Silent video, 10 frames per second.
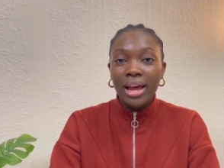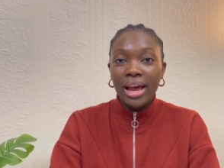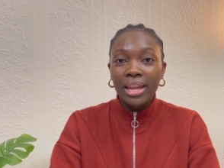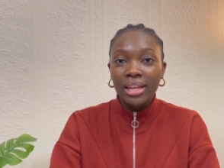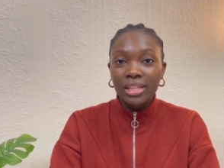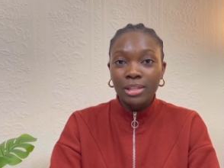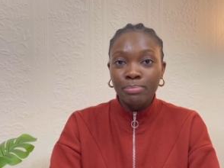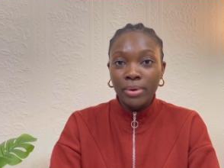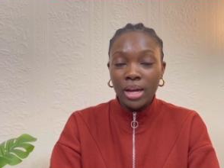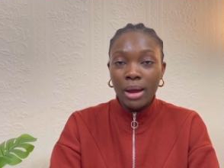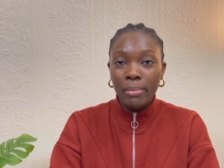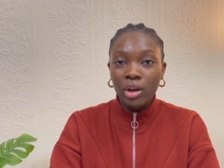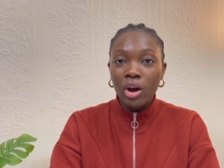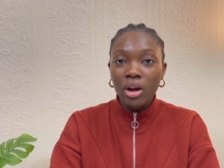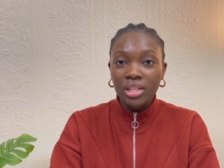and it's becoming
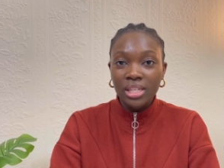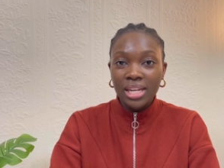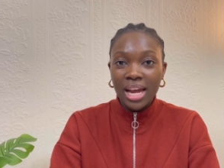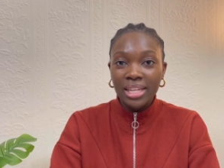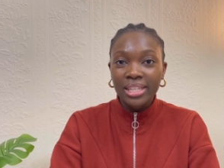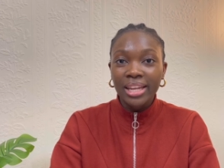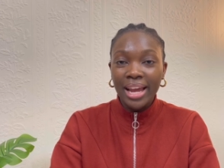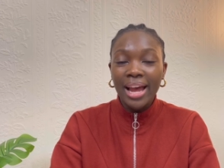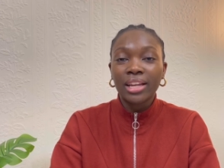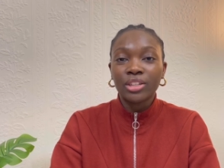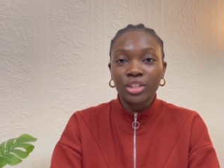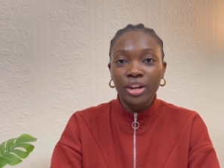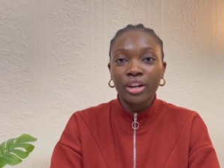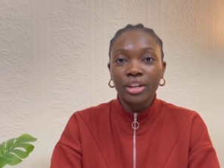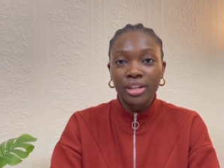oxidized, it can
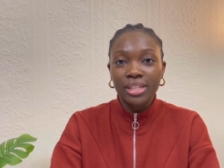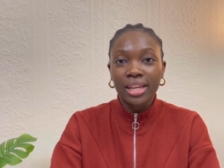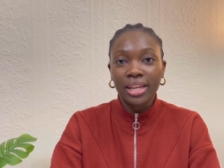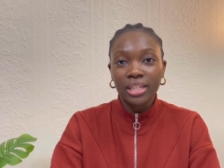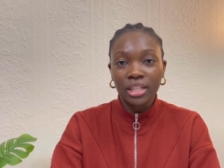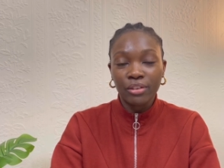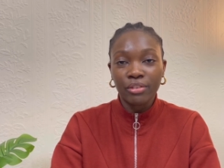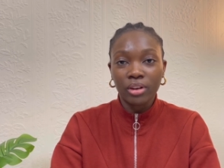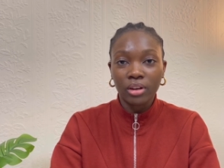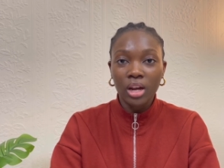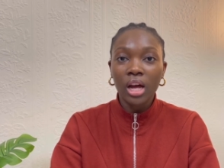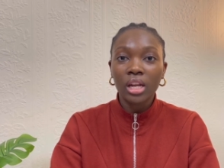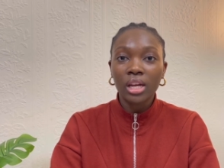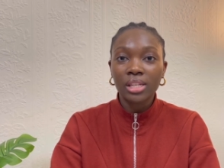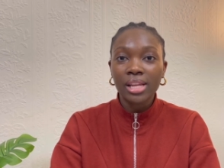turn your skin different
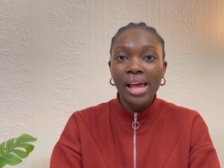colors,